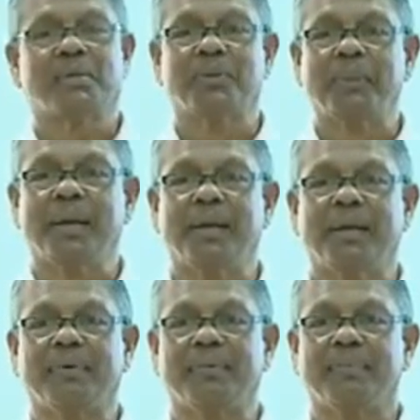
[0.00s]
through
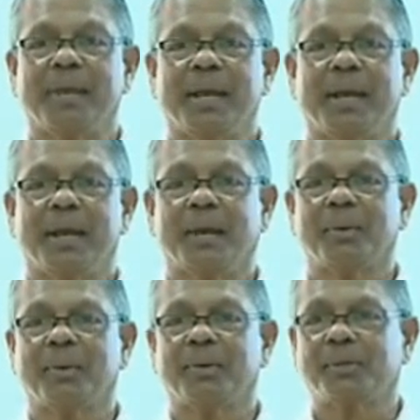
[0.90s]
belief,
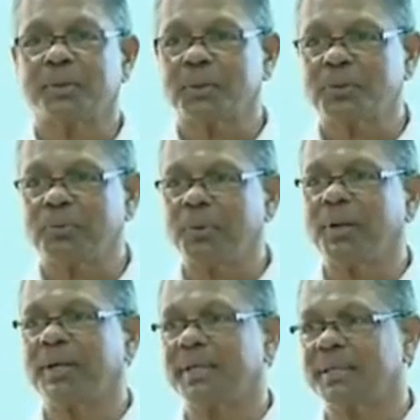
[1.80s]
now
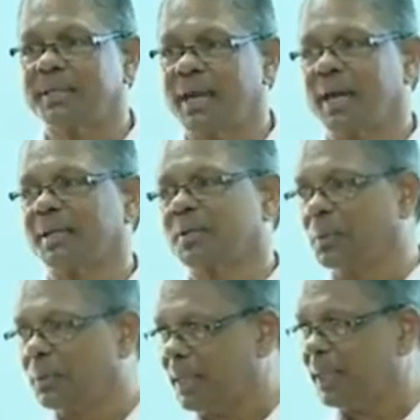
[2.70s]
truthfulness has
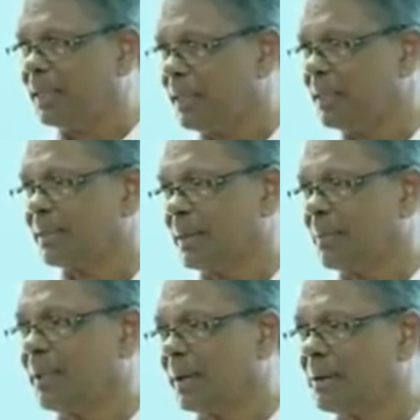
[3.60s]
to be
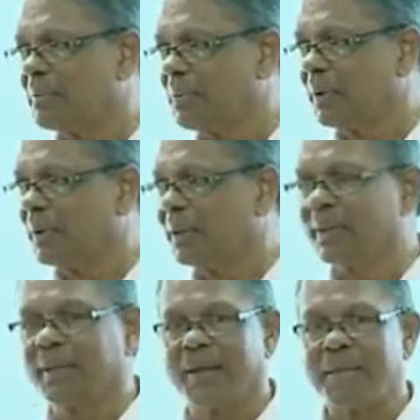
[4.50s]
some very
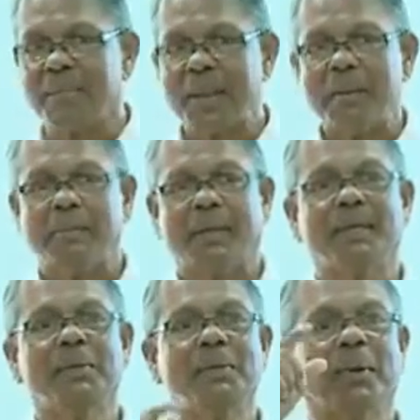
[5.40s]
important thing.
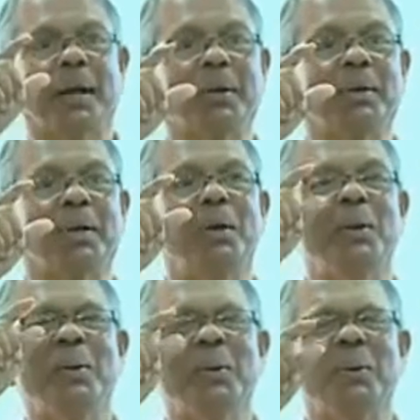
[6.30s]
Because you cannot
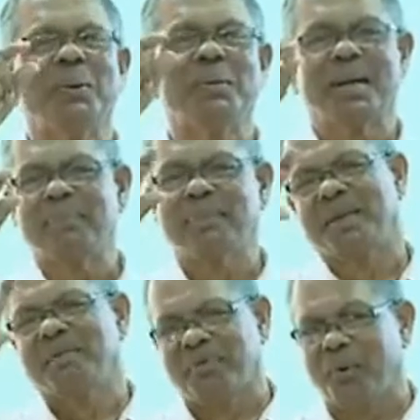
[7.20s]
know
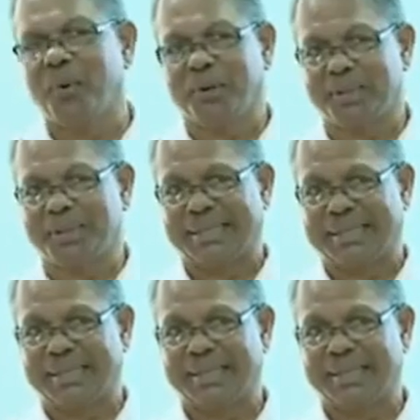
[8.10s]
something false.